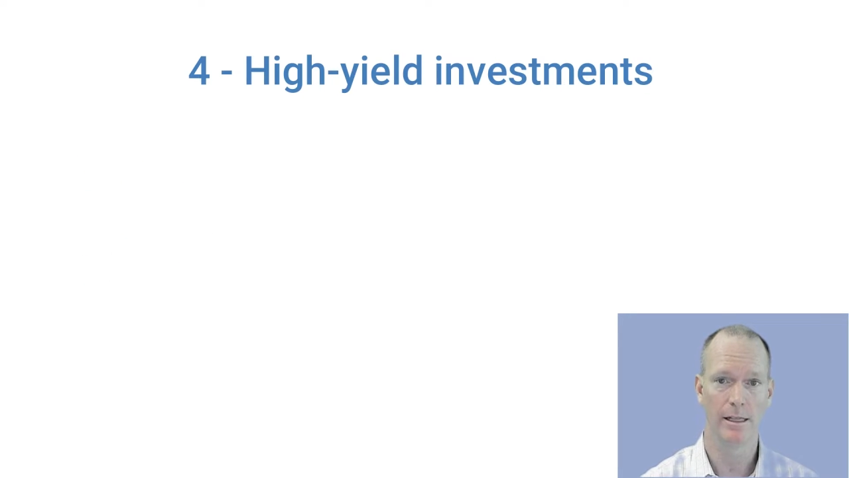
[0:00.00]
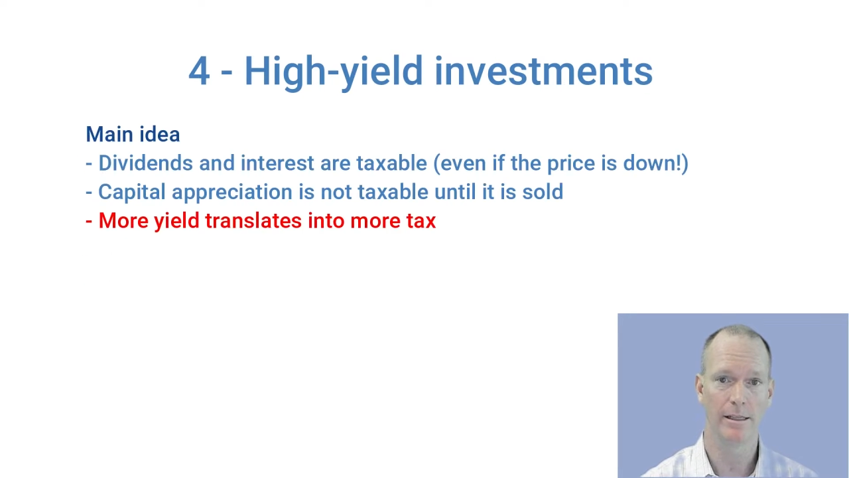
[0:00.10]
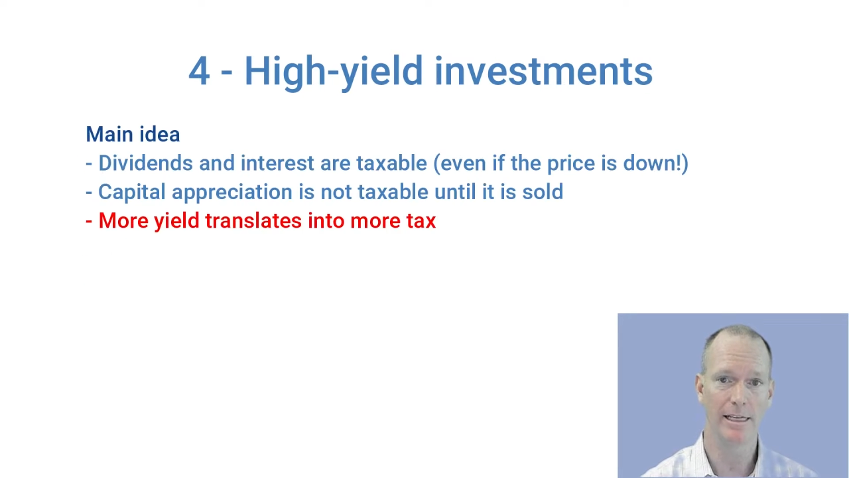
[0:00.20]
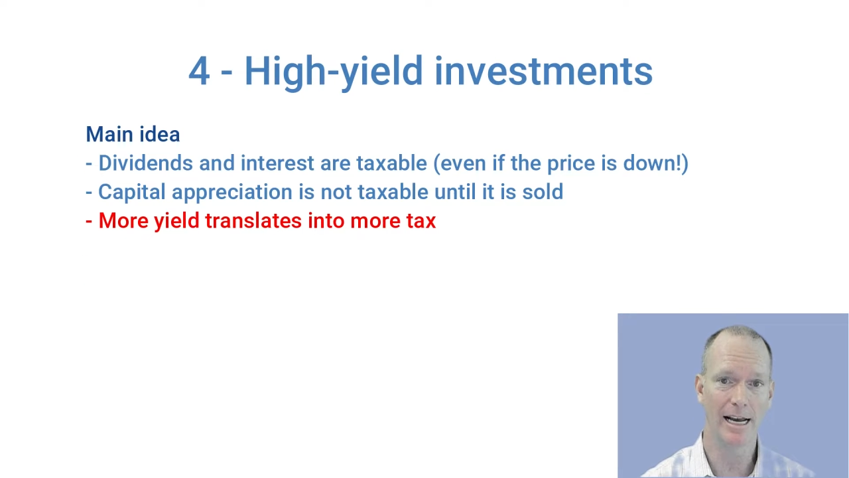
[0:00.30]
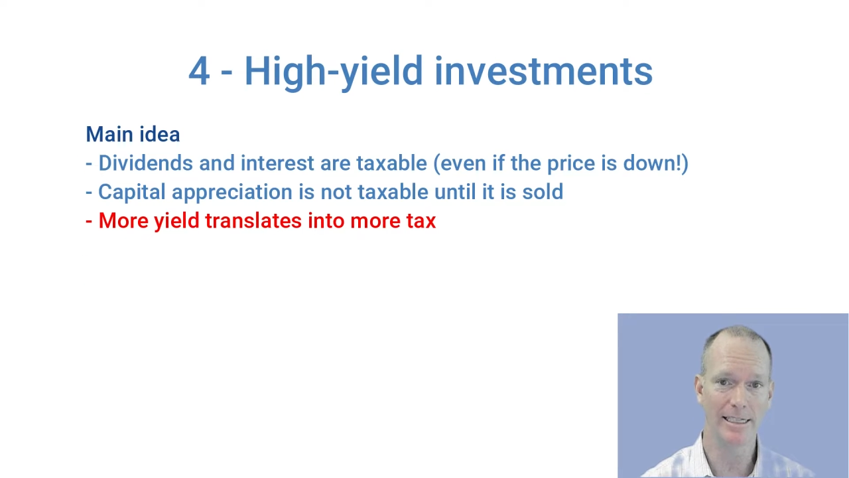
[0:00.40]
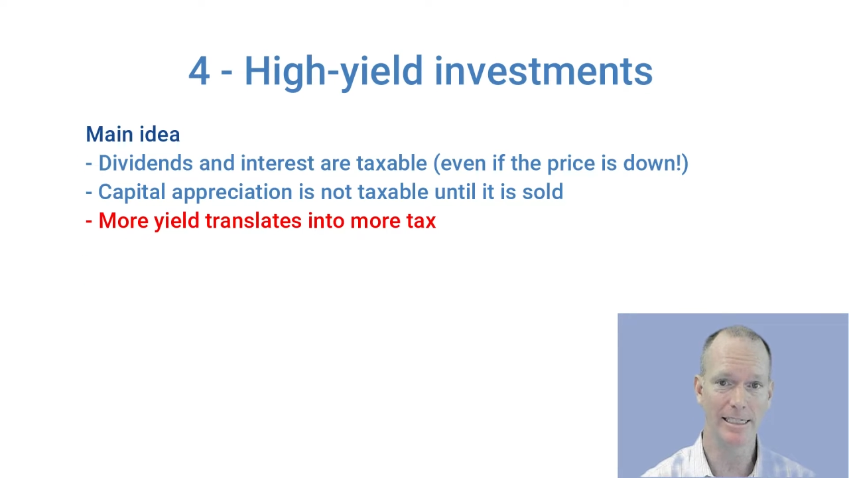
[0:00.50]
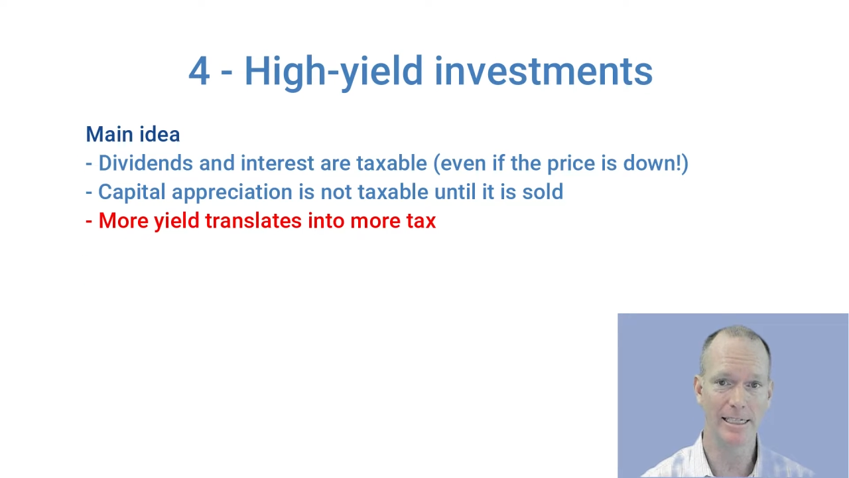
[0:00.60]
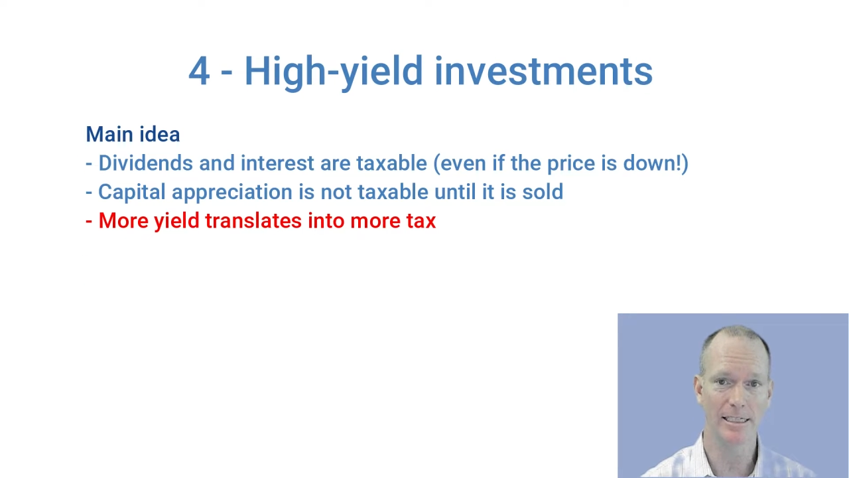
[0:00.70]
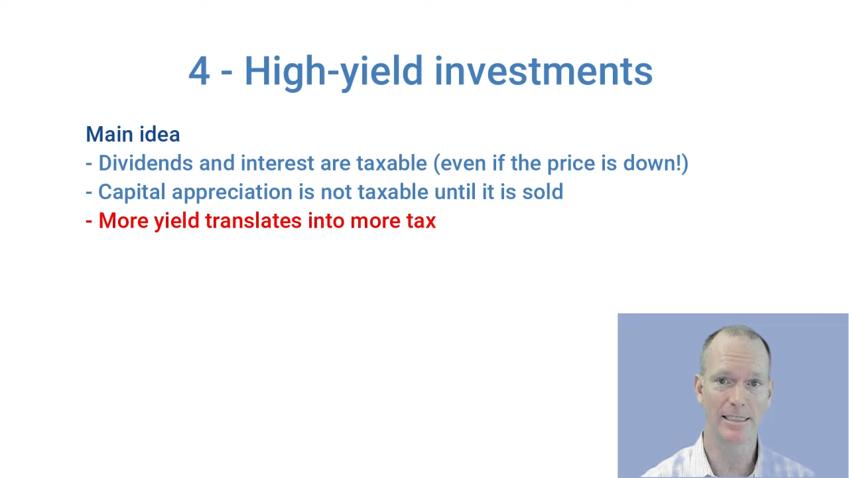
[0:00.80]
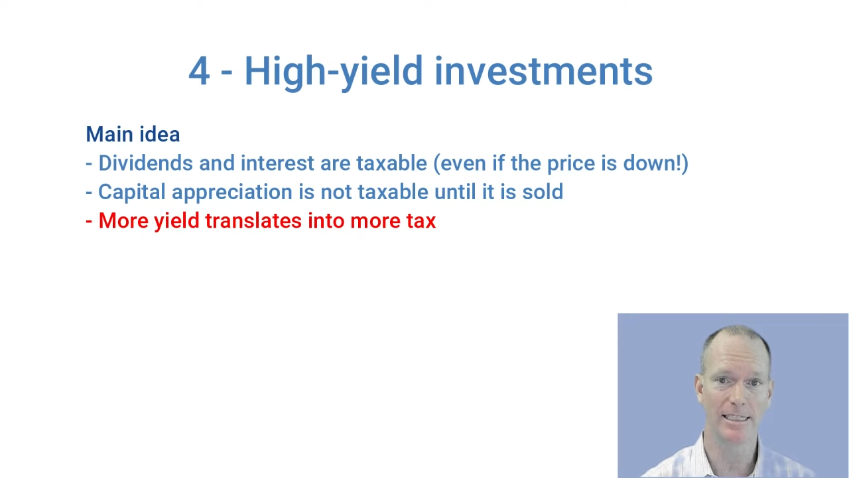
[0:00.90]
The
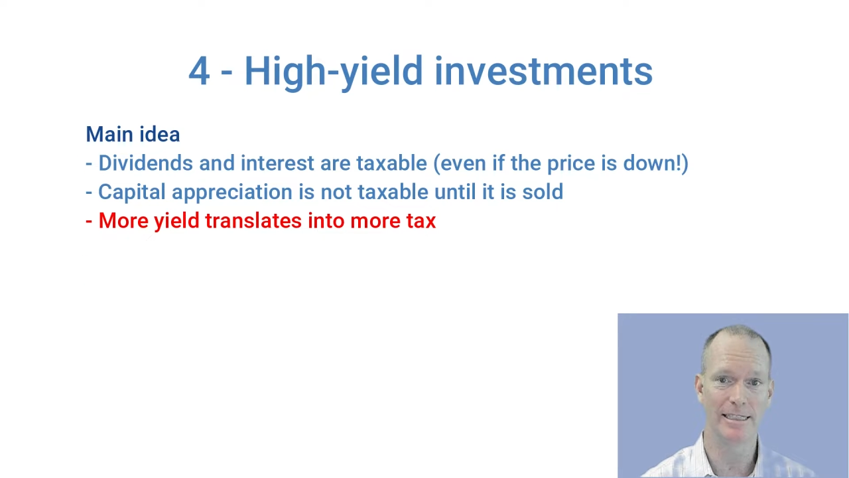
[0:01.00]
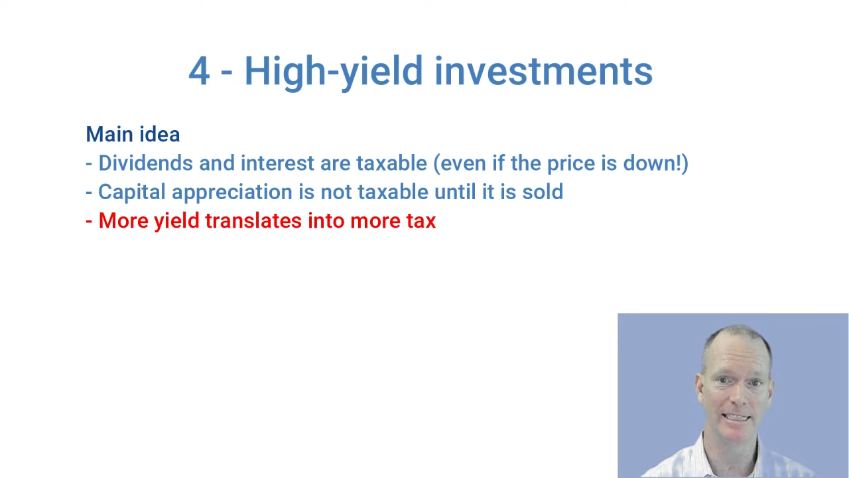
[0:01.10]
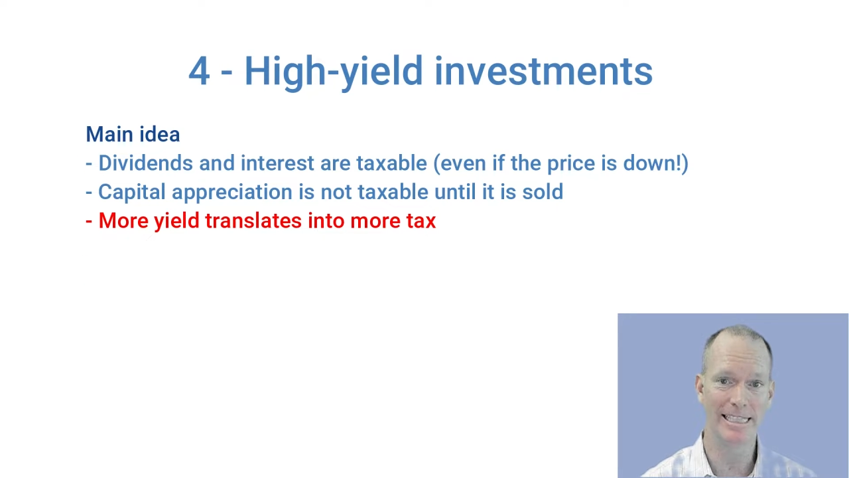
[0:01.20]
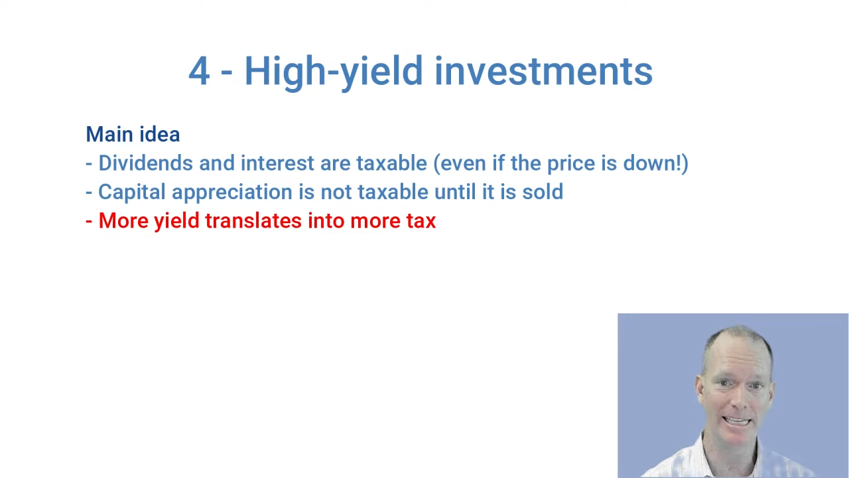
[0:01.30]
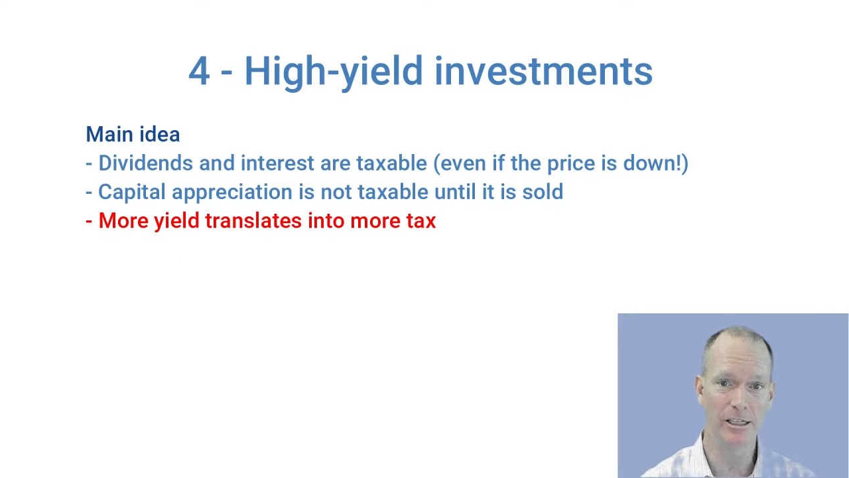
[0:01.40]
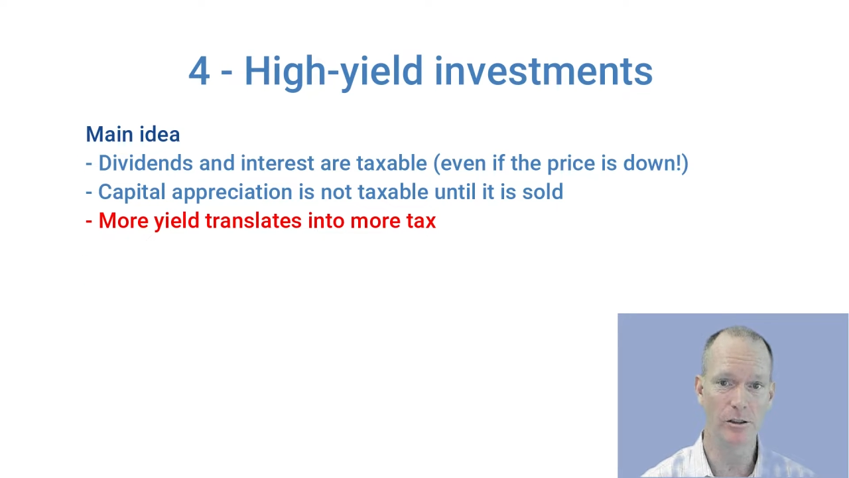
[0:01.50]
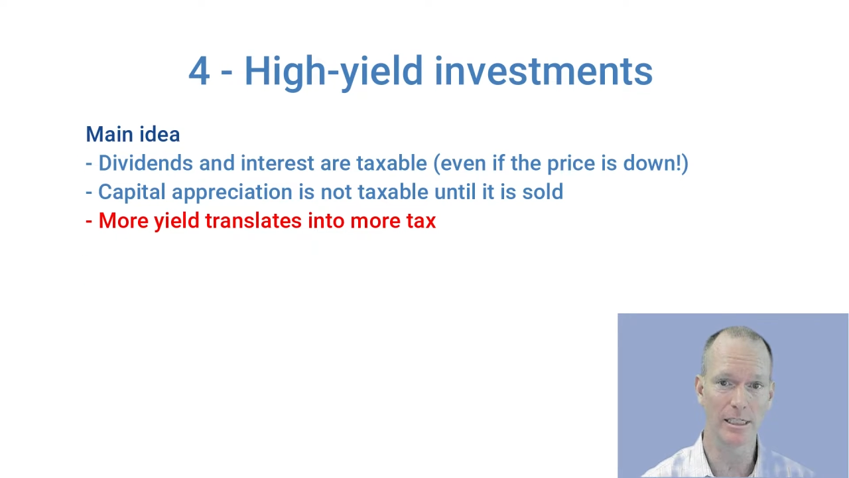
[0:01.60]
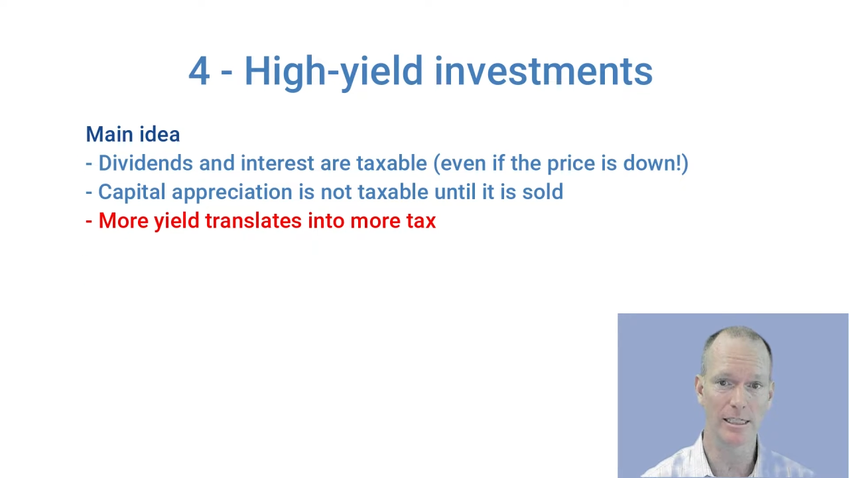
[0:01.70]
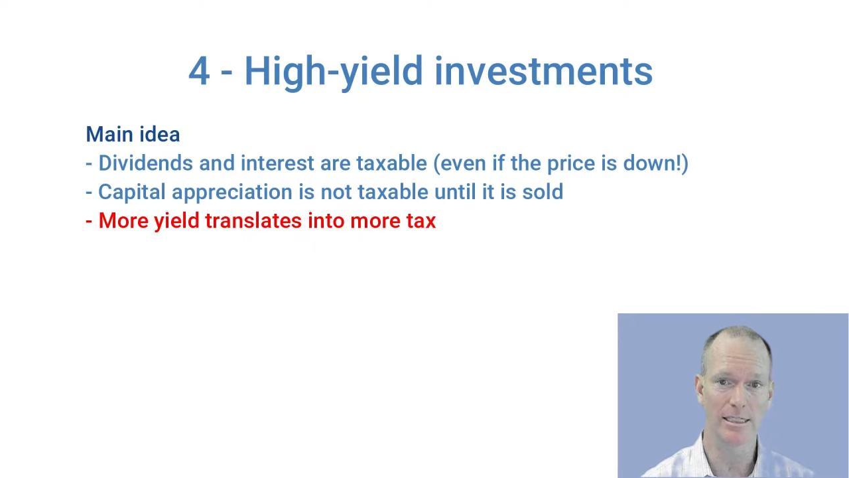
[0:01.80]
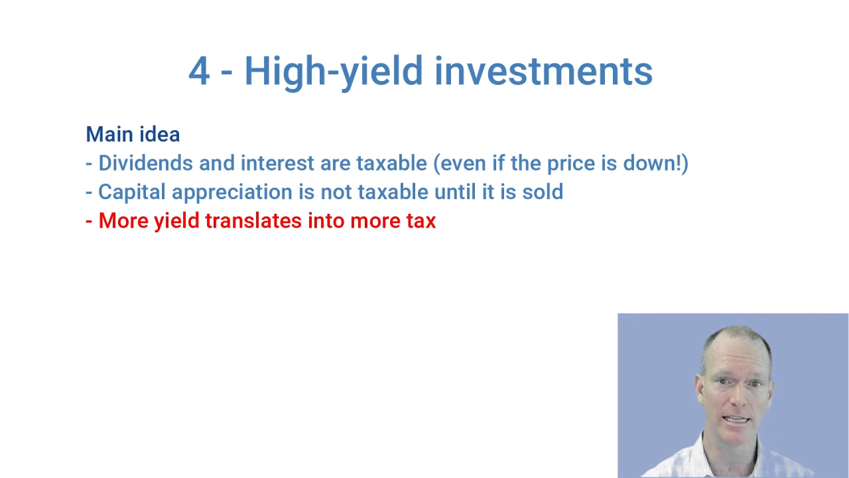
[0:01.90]
idea is that the yield
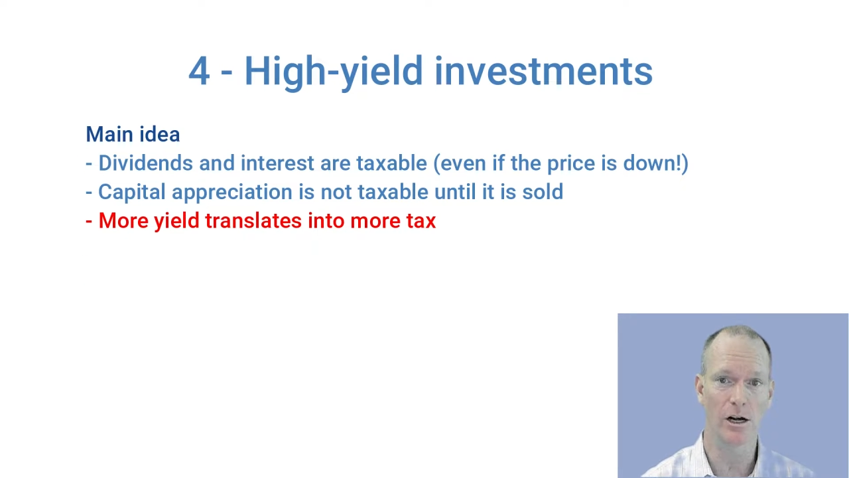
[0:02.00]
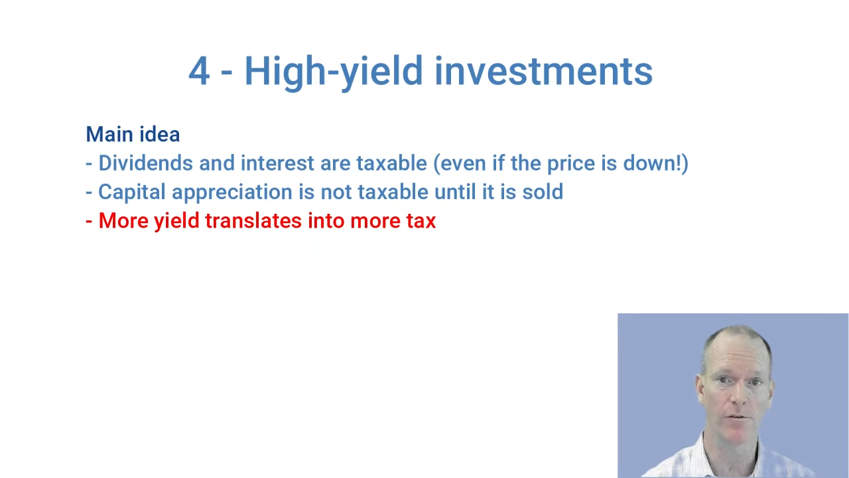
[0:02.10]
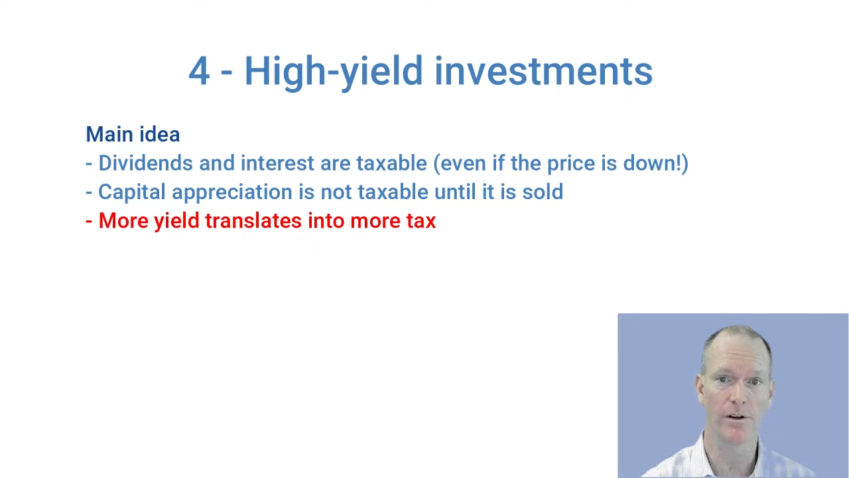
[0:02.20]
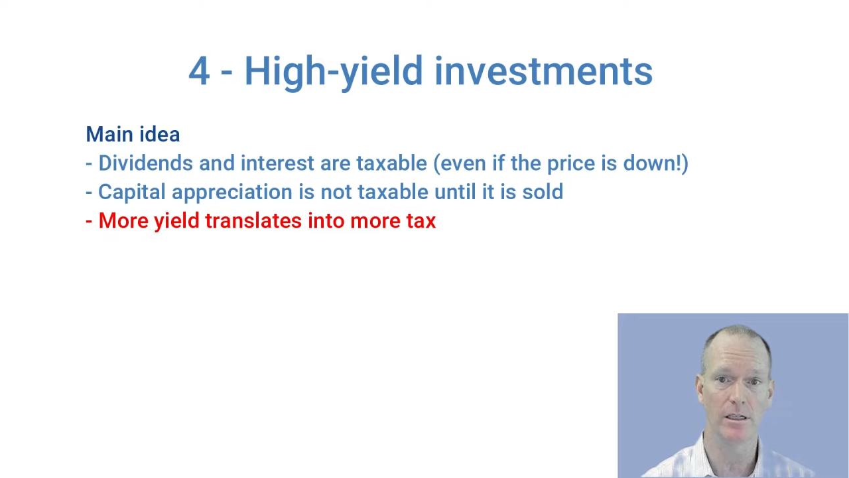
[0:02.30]
itself